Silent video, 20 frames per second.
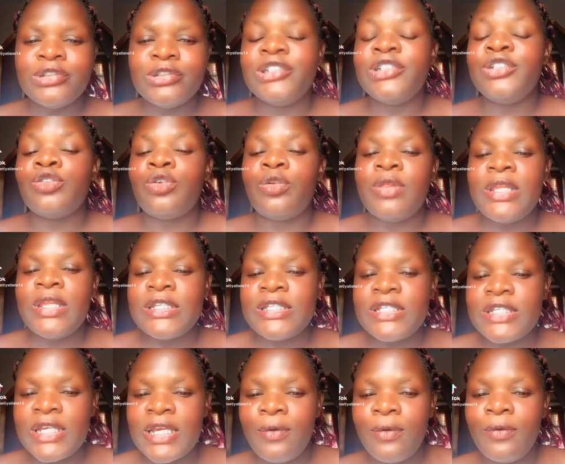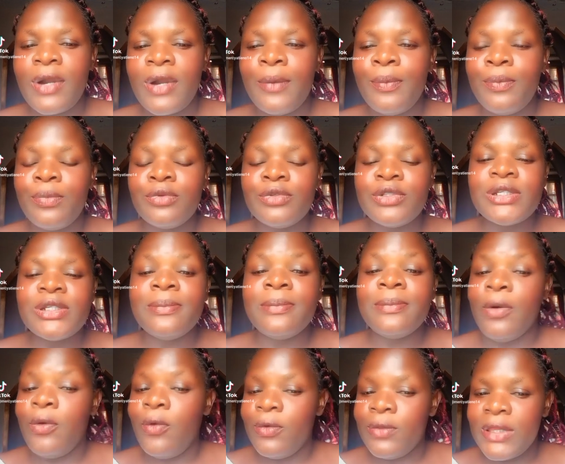to sit on the chair, or I put
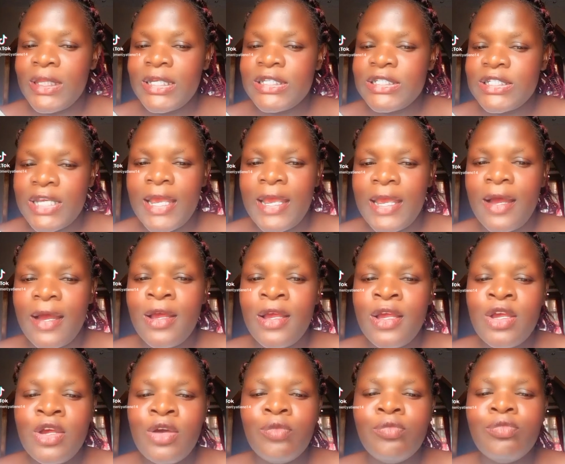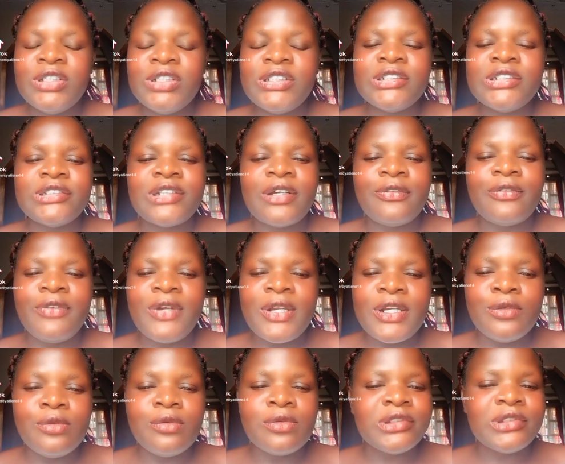him on the chair, which is a
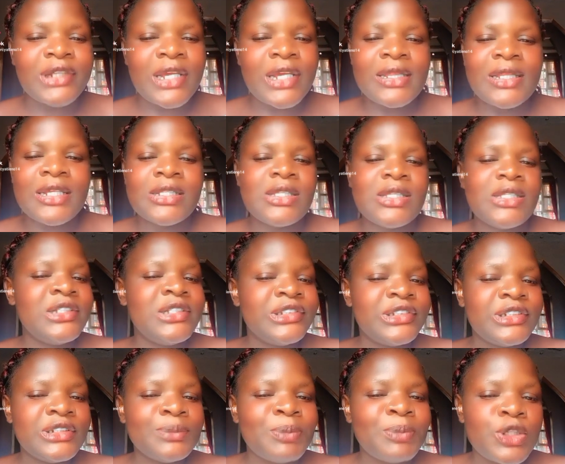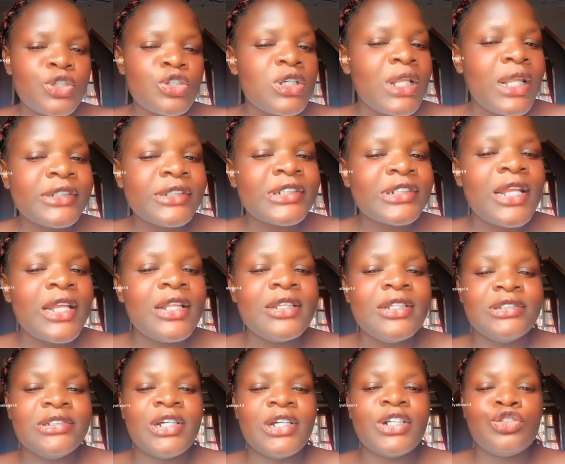very good sign that this particular
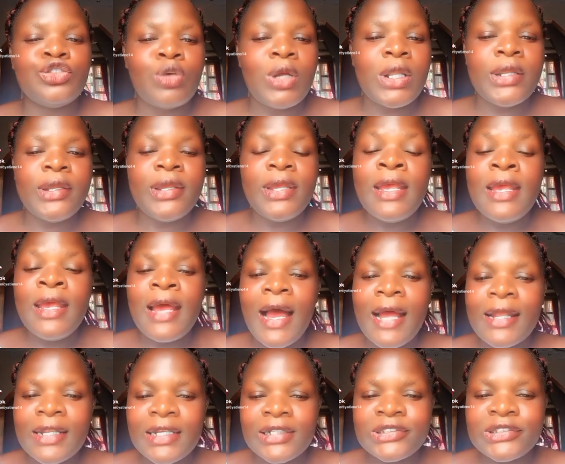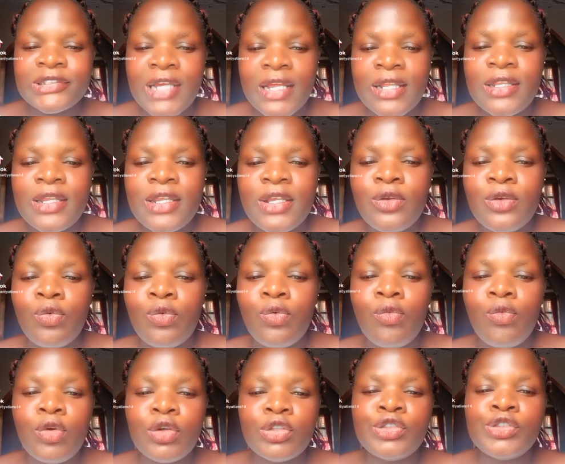child is actually understanding
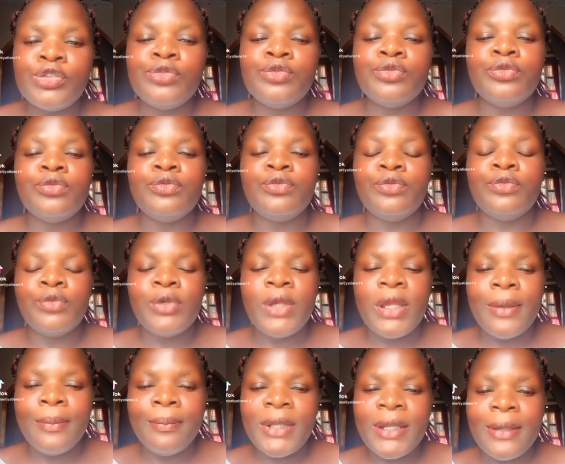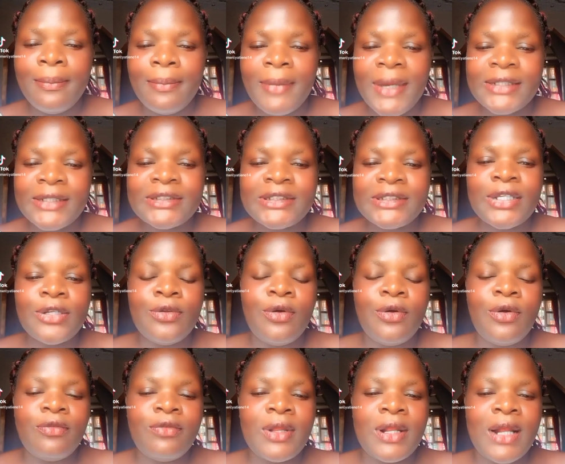what you've implemented
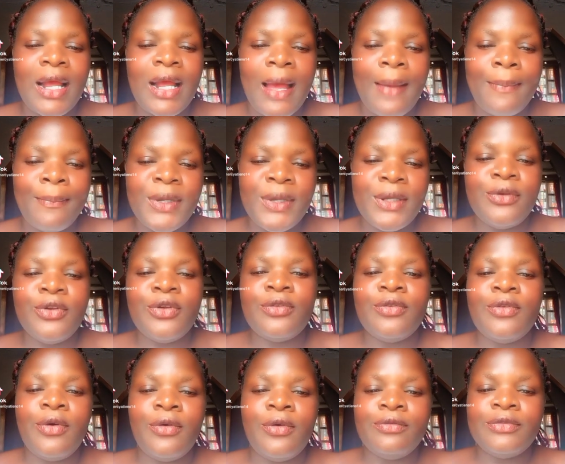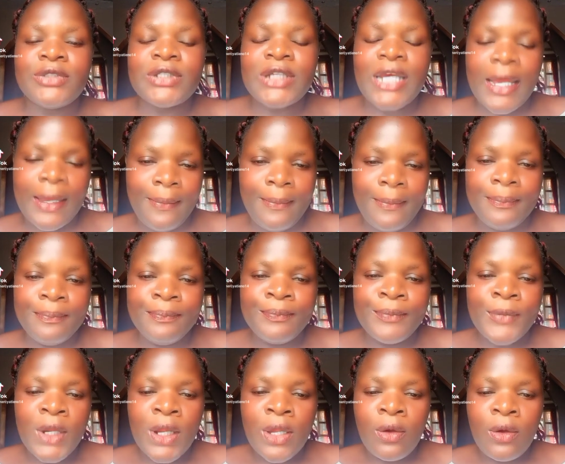over a period of time.
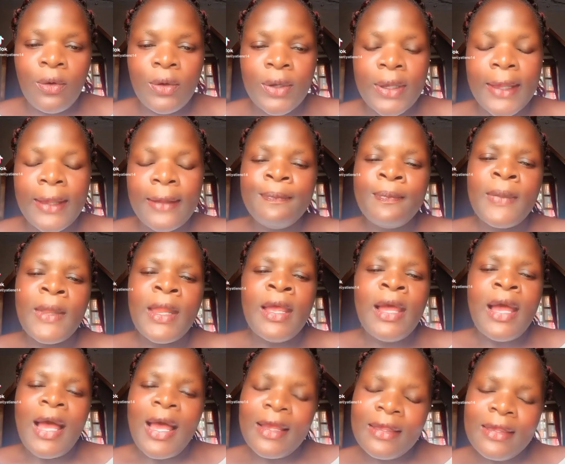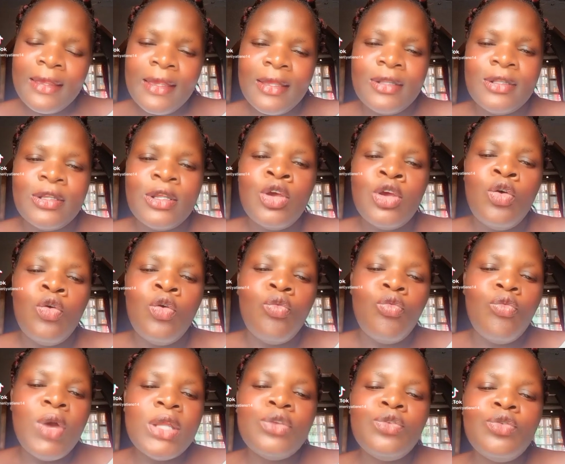Okay? Again,
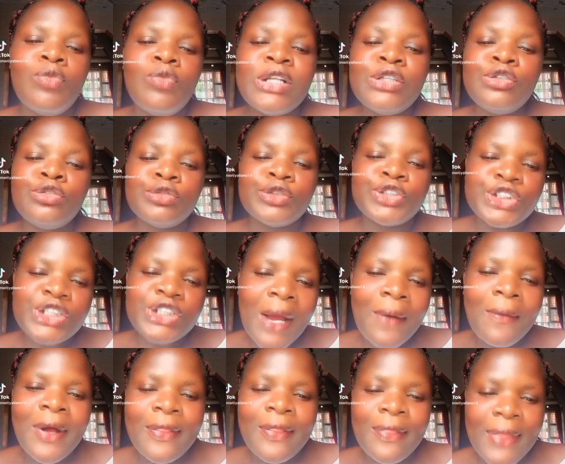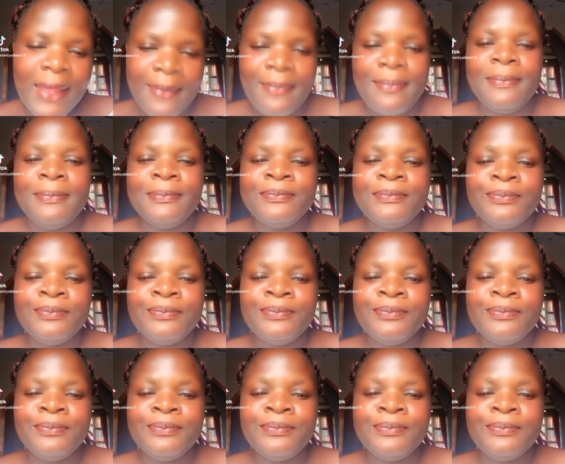when you want to shower them,